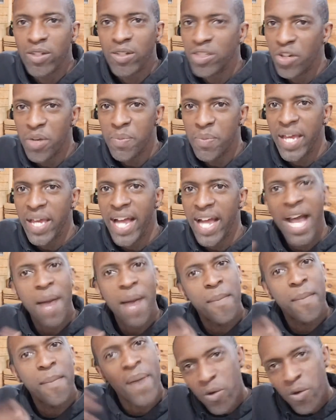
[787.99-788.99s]
You know what I mean? I
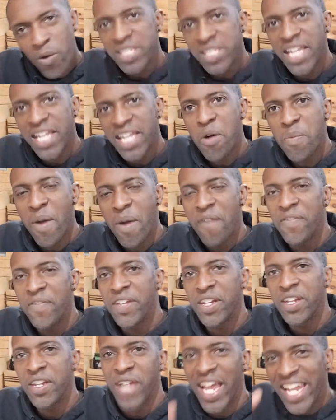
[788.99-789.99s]
got my own style with my
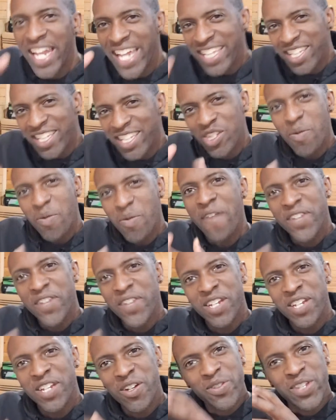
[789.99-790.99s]
videos. I like to do my
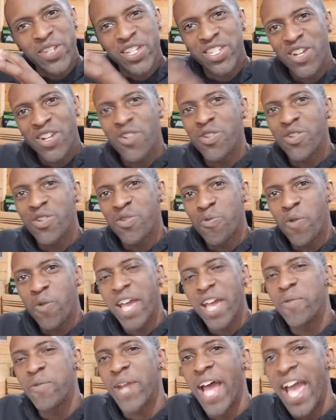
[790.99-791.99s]
videos a certain
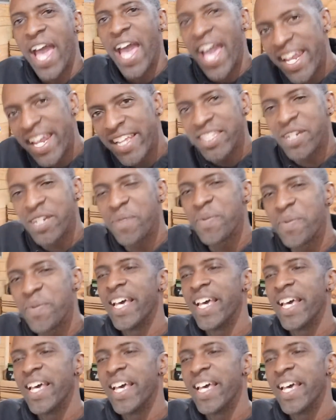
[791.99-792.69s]
way when I edit them.